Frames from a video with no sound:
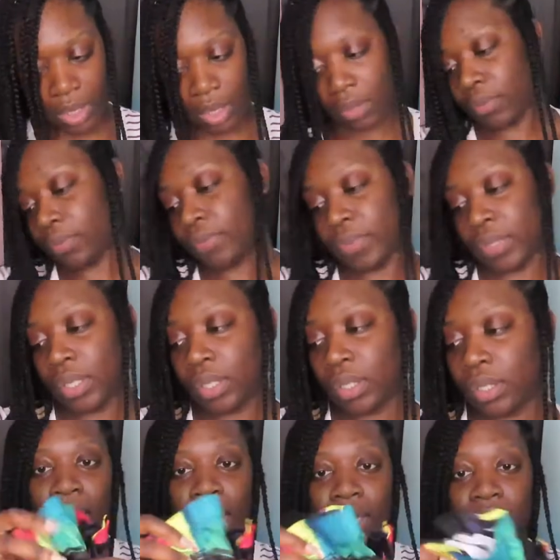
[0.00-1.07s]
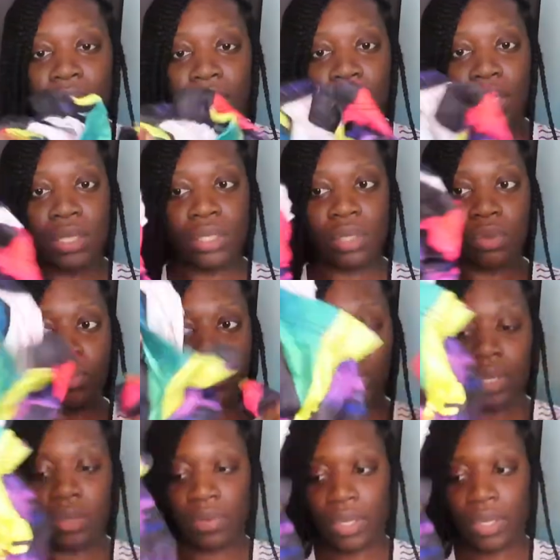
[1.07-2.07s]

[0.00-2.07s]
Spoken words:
outfit. I didn't get to wear